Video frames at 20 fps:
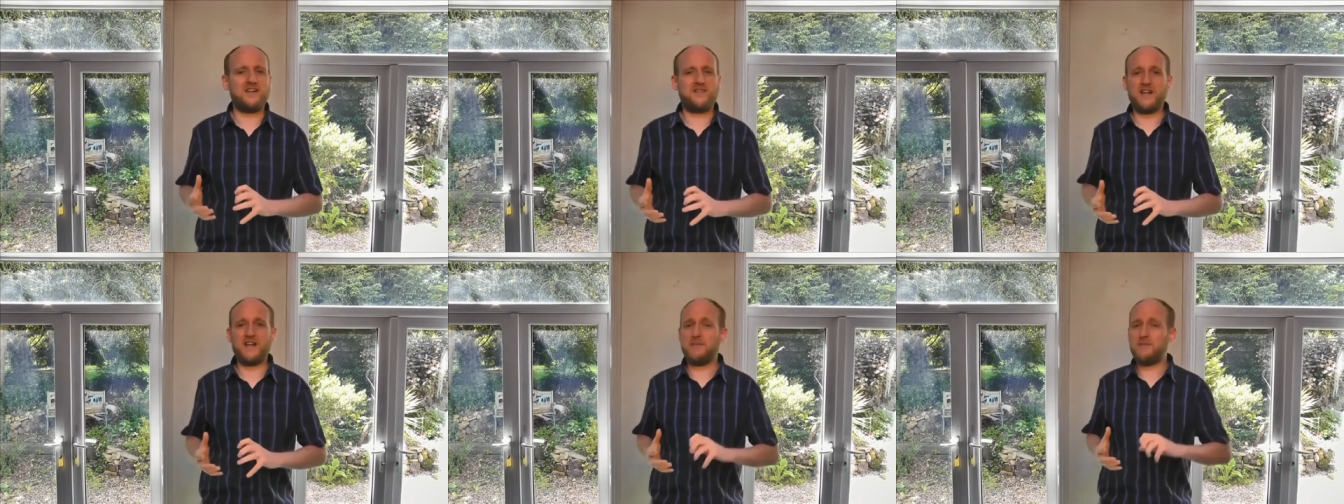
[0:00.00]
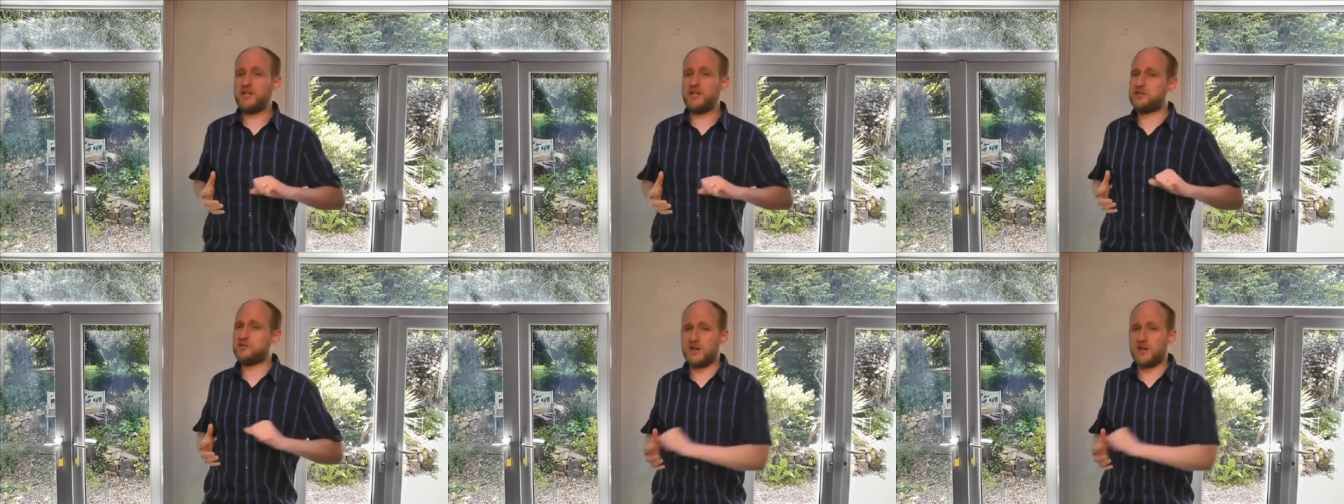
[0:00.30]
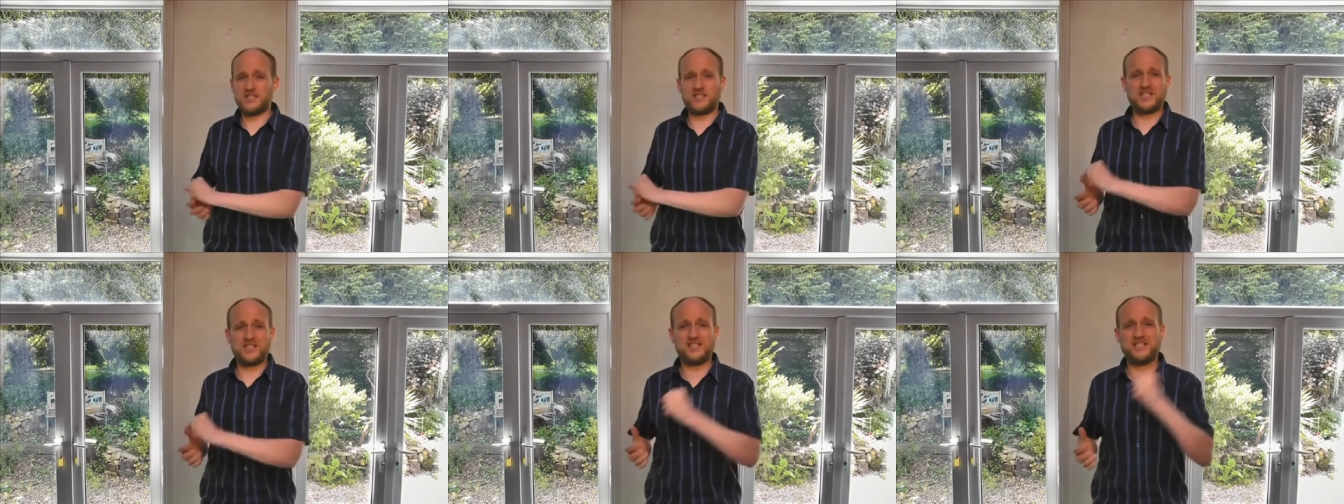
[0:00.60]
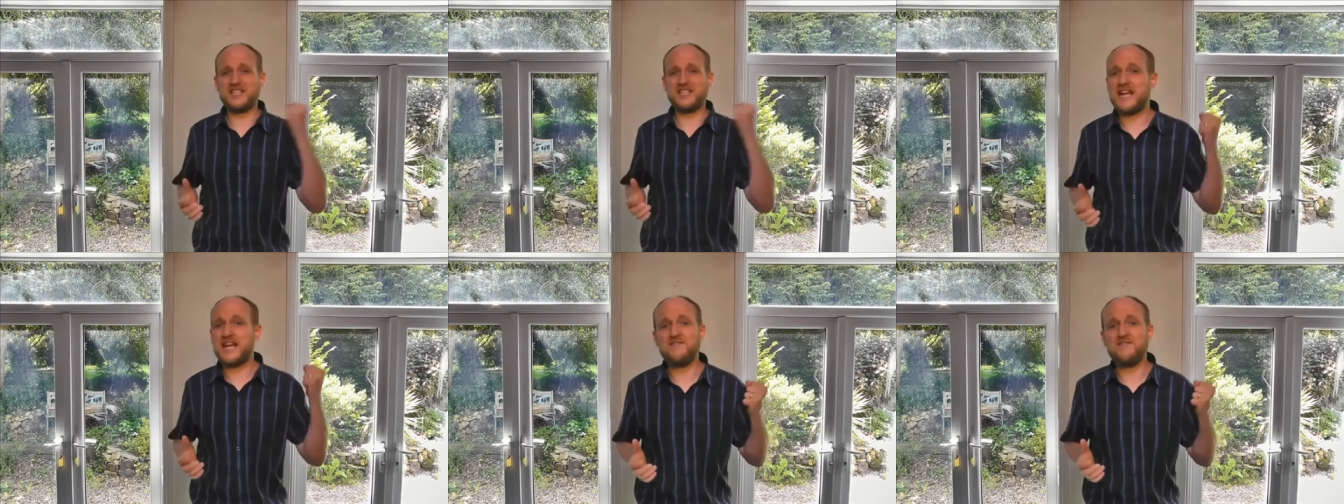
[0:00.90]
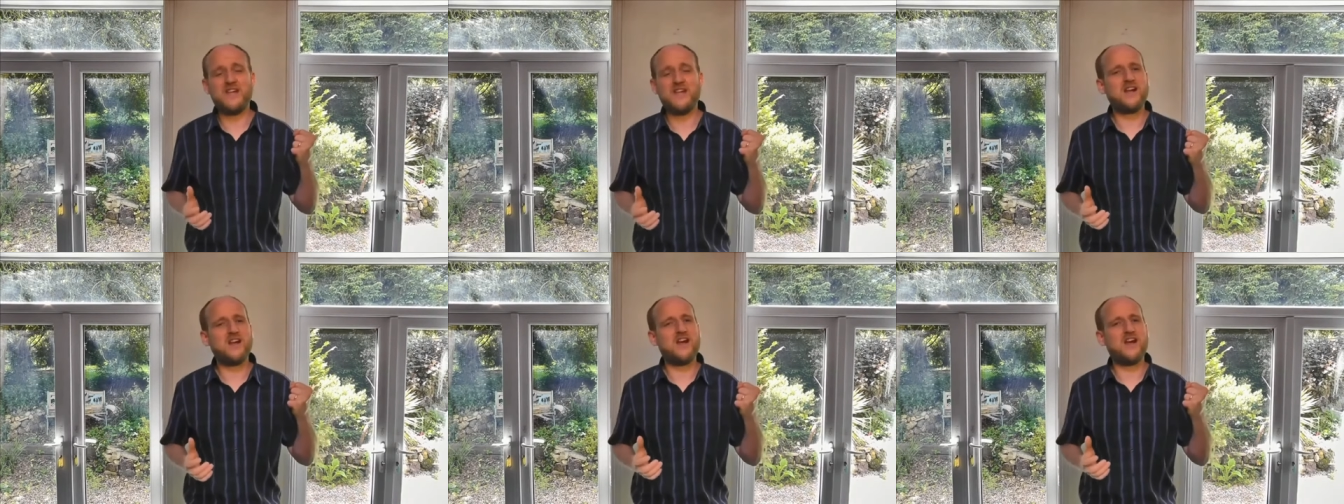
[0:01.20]
If anybody tries to
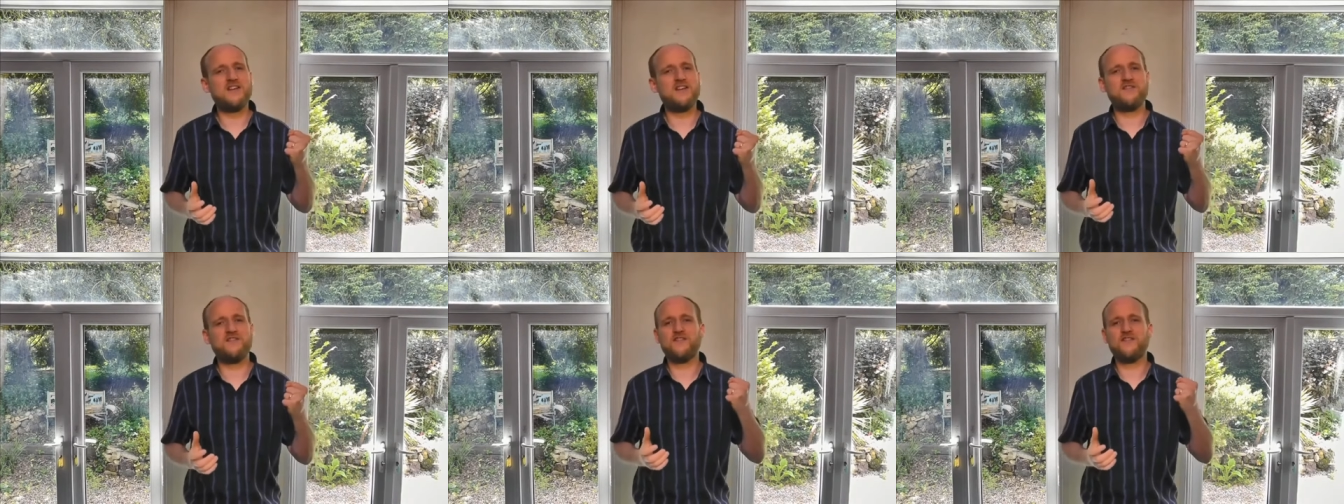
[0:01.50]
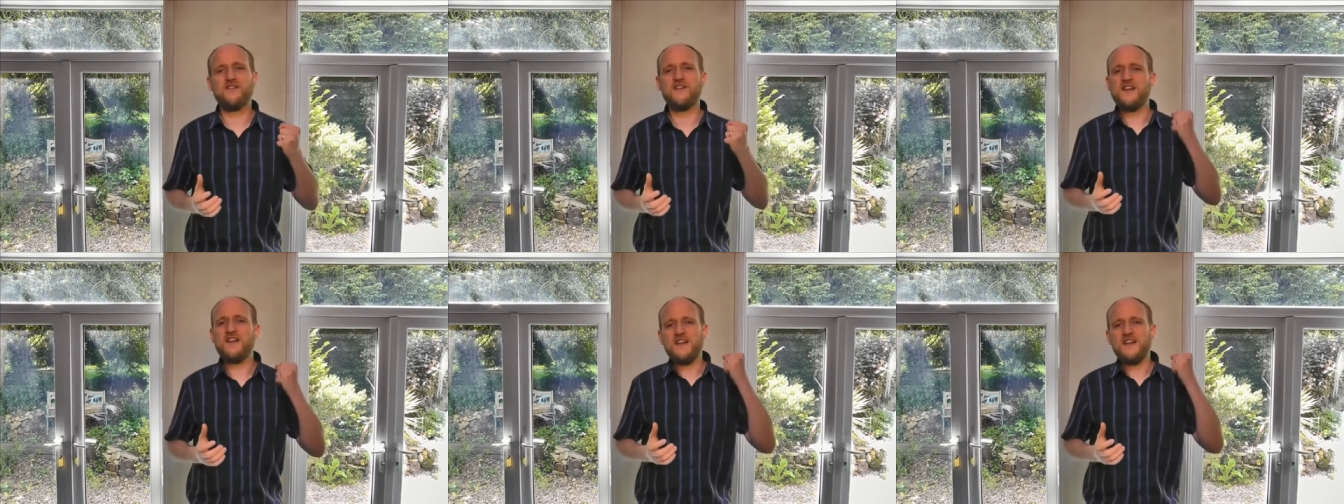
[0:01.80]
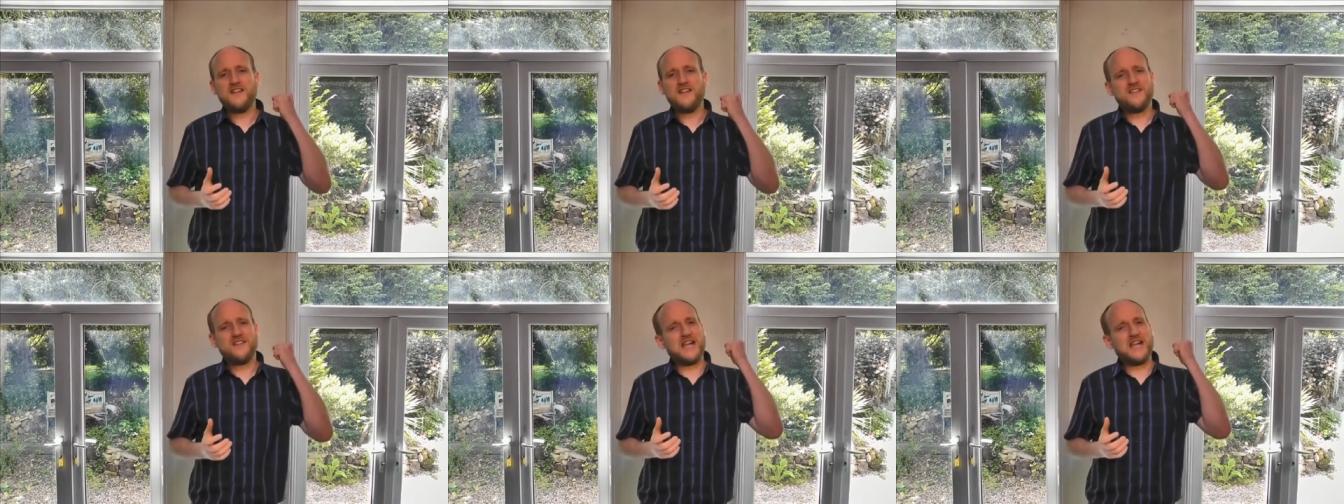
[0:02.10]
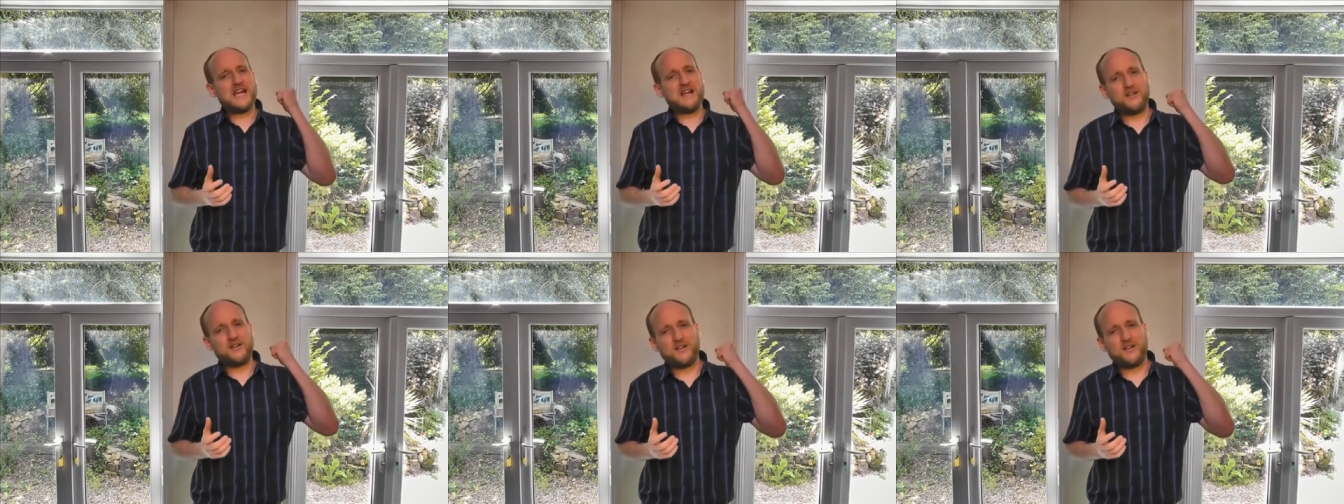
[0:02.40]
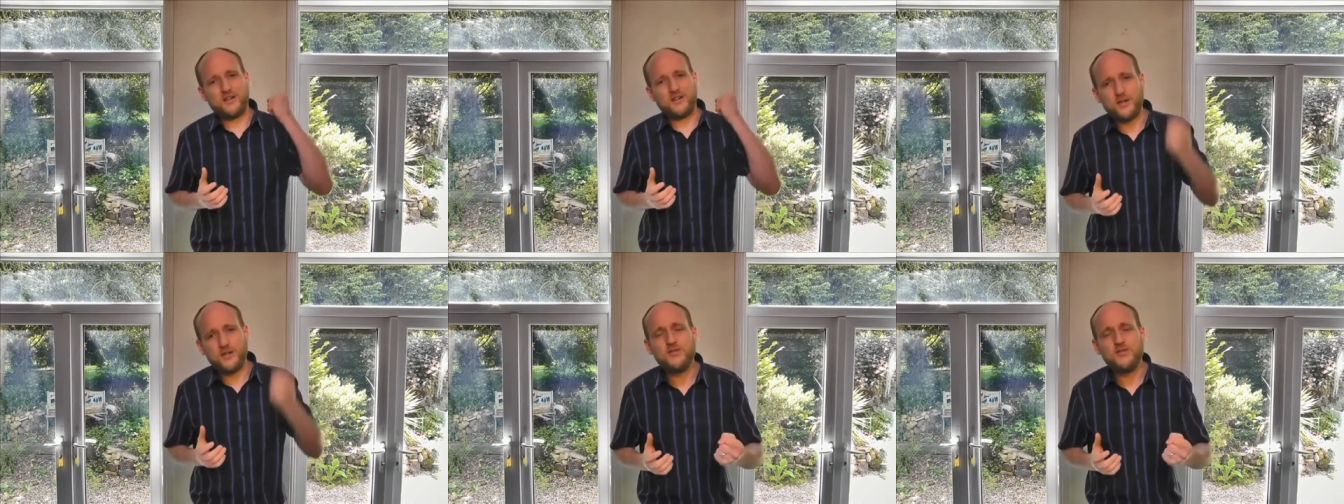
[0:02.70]
save their life,
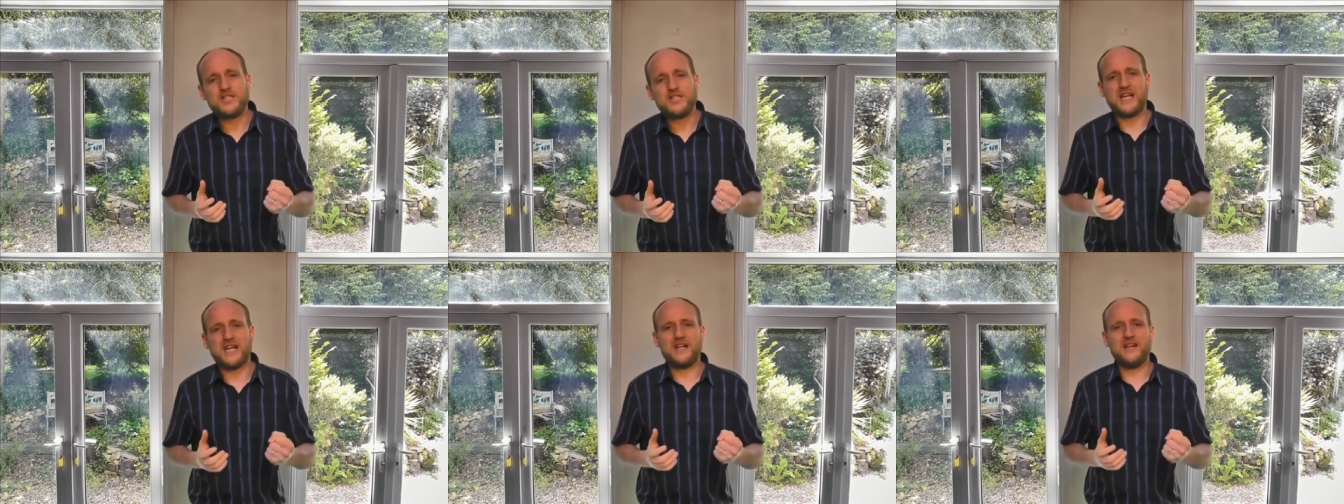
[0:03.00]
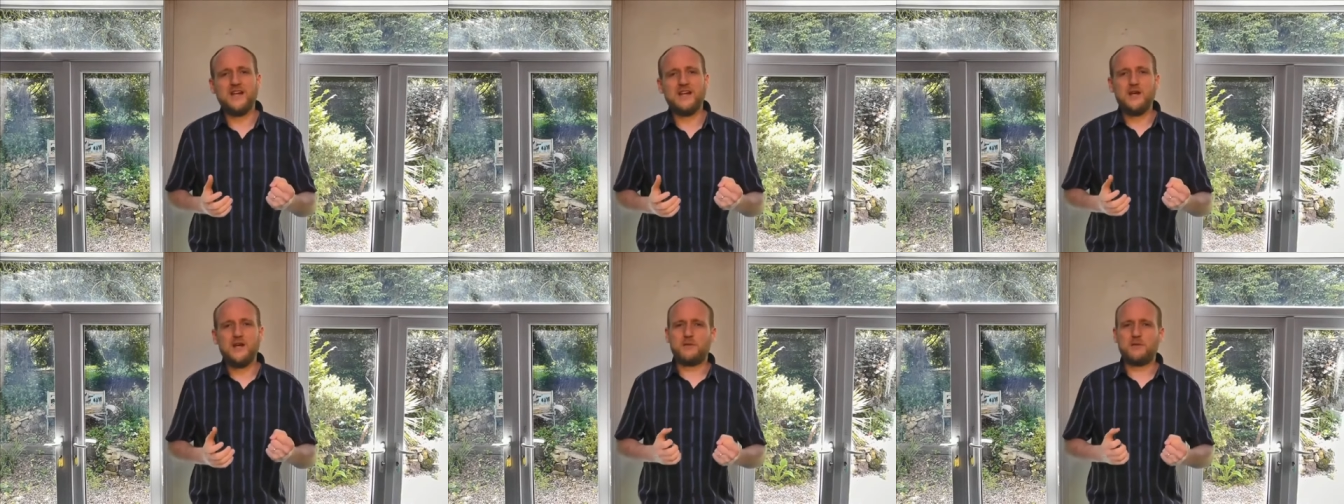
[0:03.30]
they'll lose it.